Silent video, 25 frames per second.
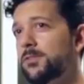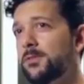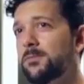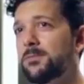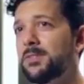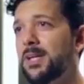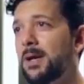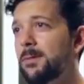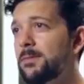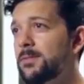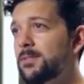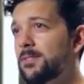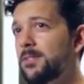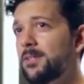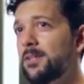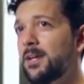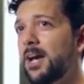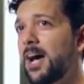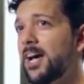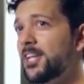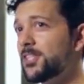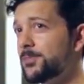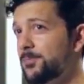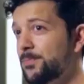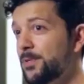sometimes they
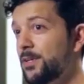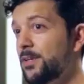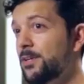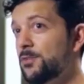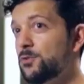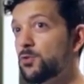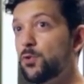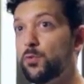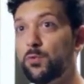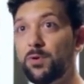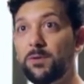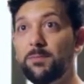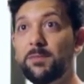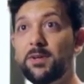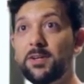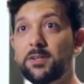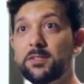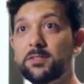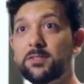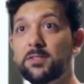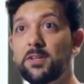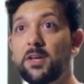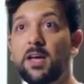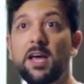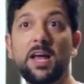ask me to
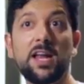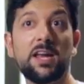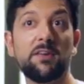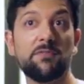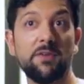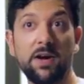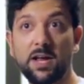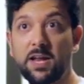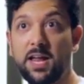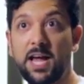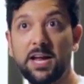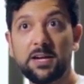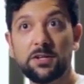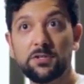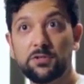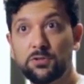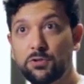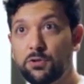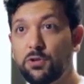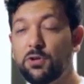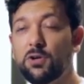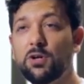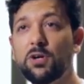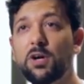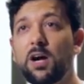remix, and if I like the
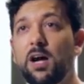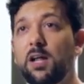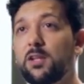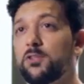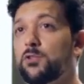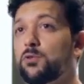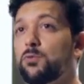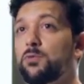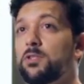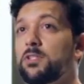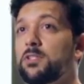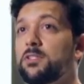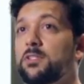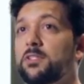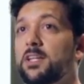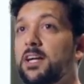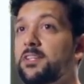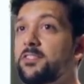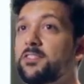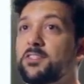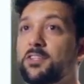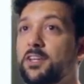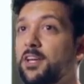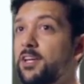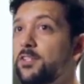song, I'll do it.
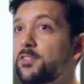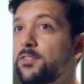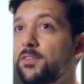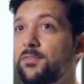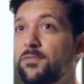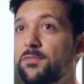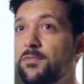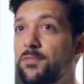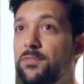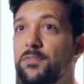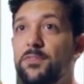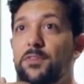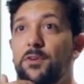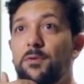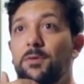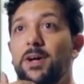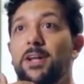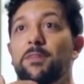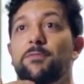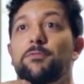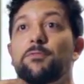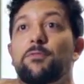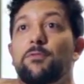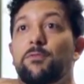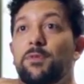That's the case of the
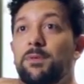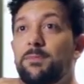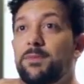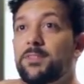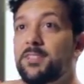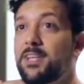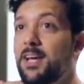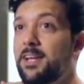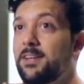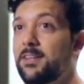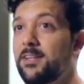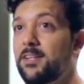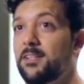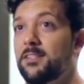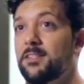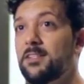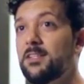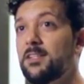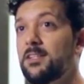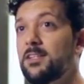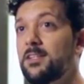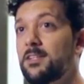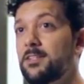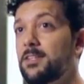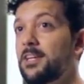Red Foo remix I did.
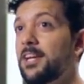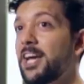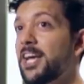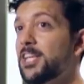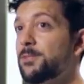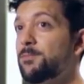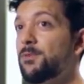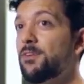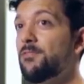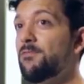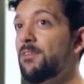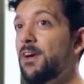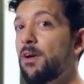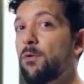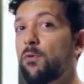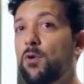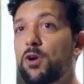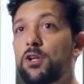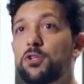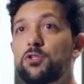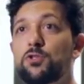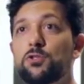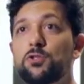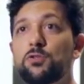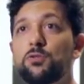They asked me if I
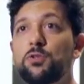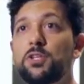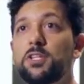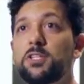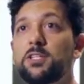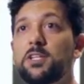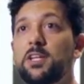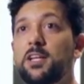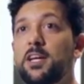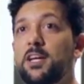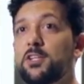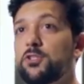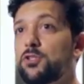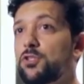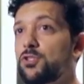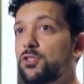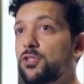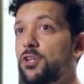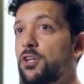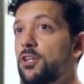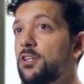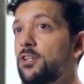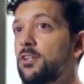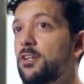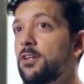wanted to do it, and I
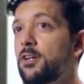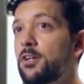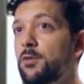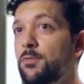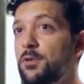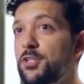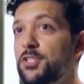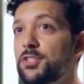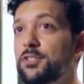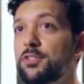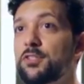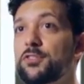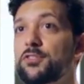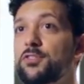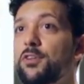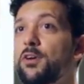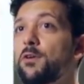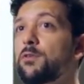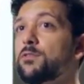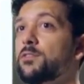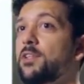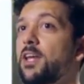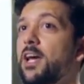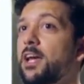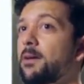just heard the original song.
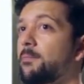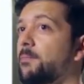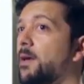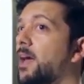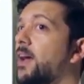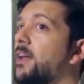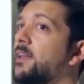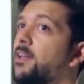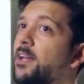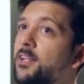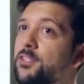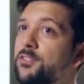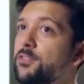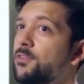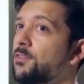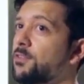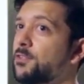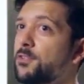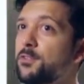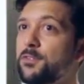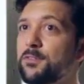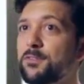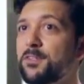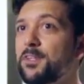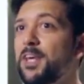I was like, man, that
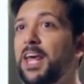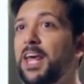song